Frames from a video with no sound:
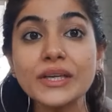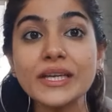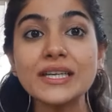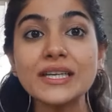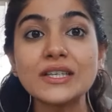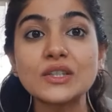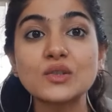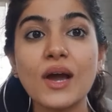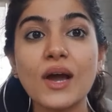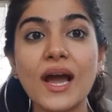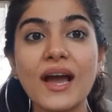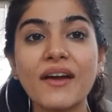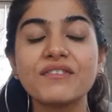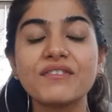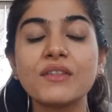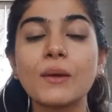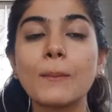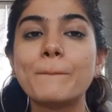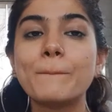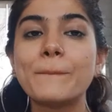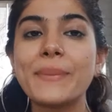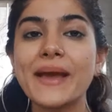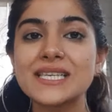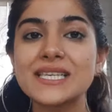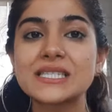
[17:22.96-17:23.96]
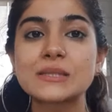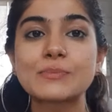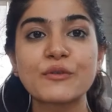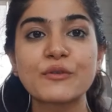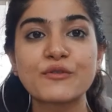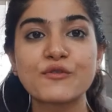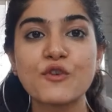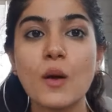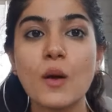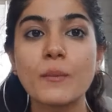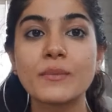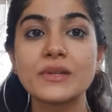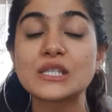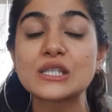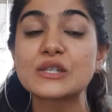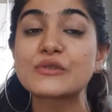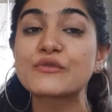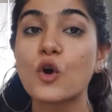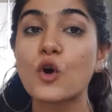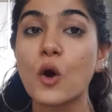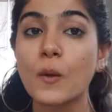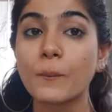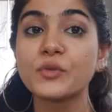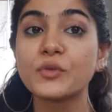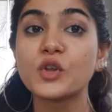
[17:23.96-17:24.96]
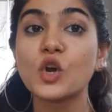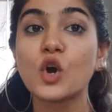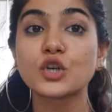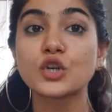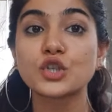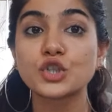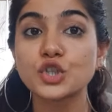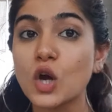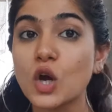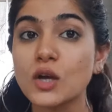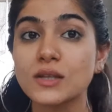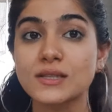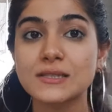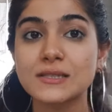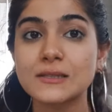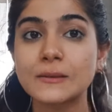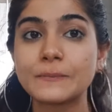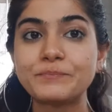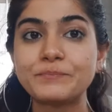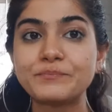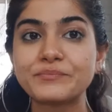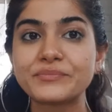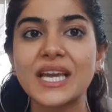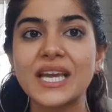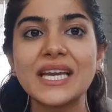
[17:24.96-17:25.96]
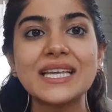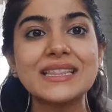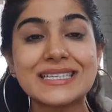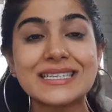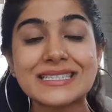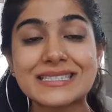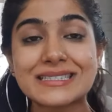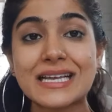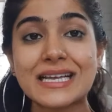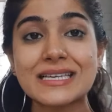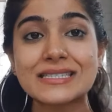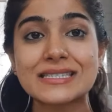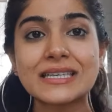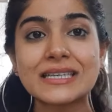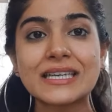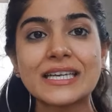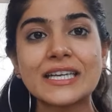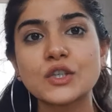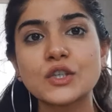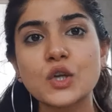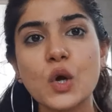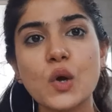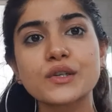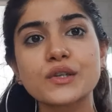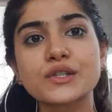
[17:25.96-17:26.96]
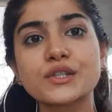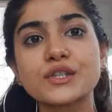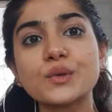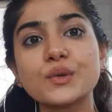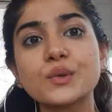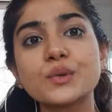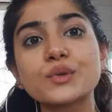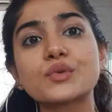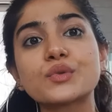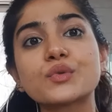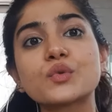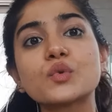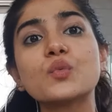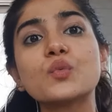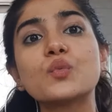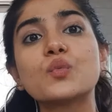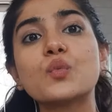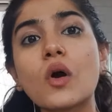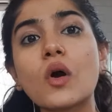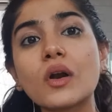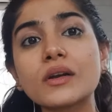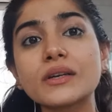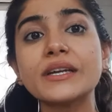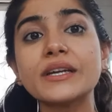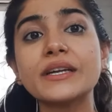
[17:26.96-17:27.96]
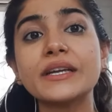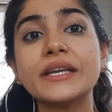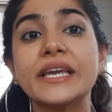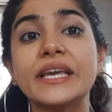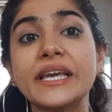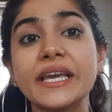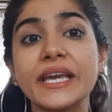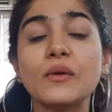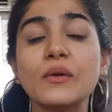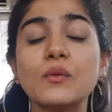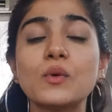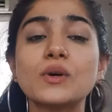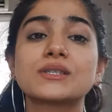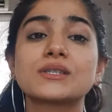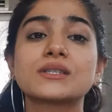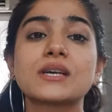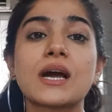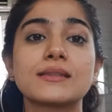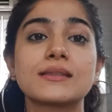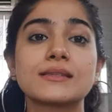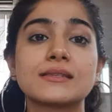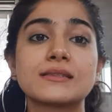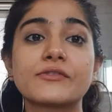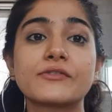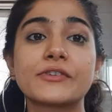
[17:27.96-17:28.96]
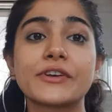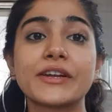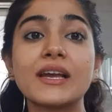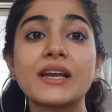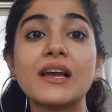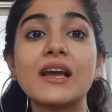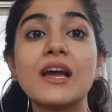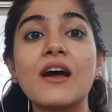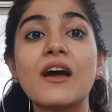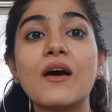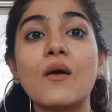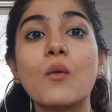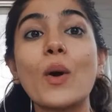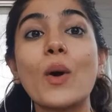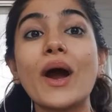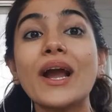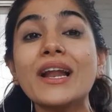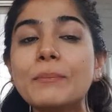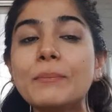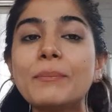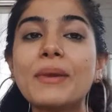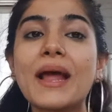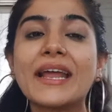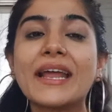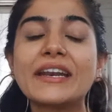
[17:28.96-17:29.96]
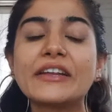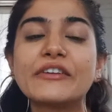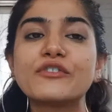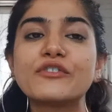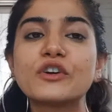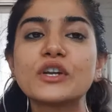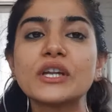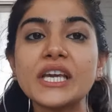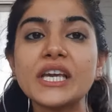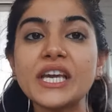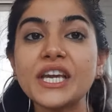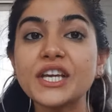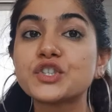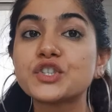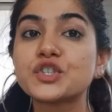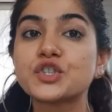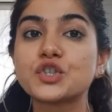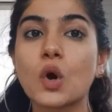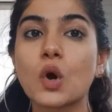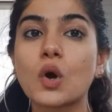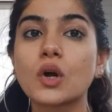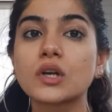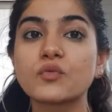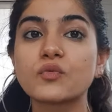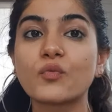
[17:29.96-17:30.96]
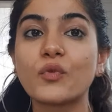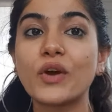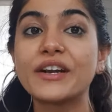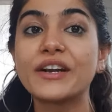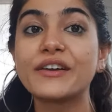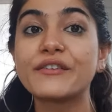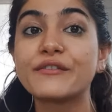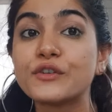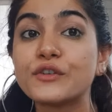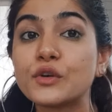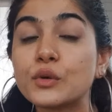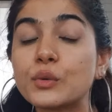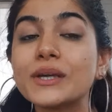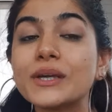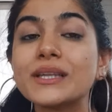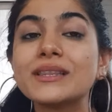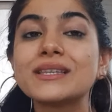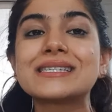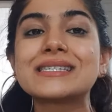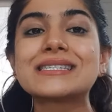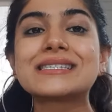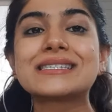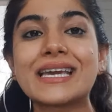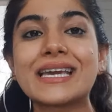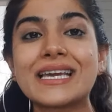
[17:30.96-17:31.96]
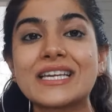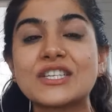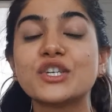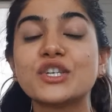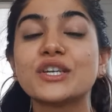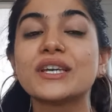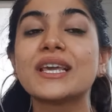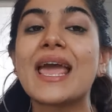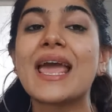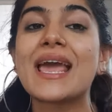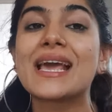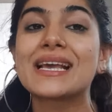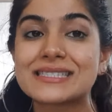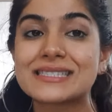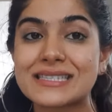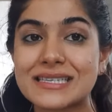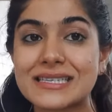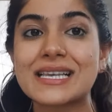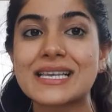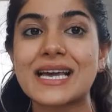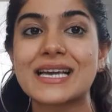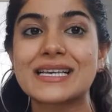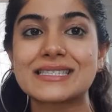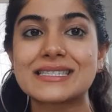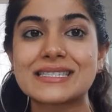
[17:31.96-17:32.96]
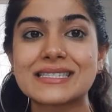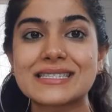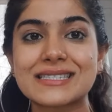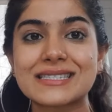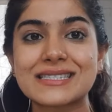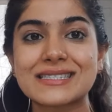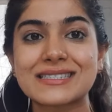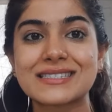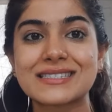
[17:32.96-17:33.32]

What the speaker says: need to have the best performance from your shots. In this lesson, he talks you through what he was considering while planning for each shot while reviewing the staging exercises.